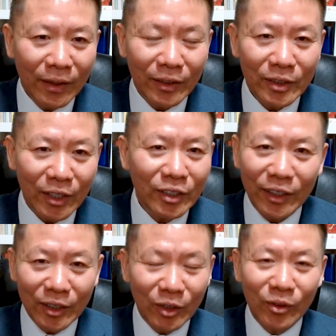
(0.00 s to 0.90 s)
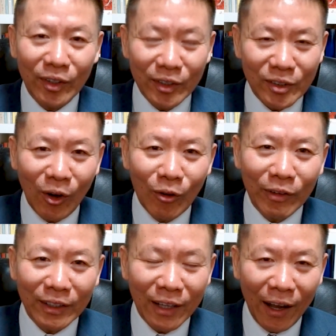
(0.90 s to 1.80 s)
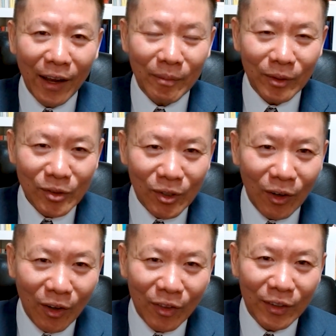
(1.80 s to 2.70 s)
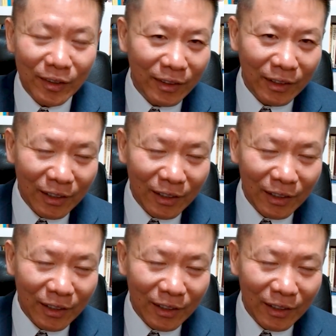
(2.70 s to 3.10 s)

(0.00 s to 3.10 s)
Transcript: certainly during this COVID time, you saw the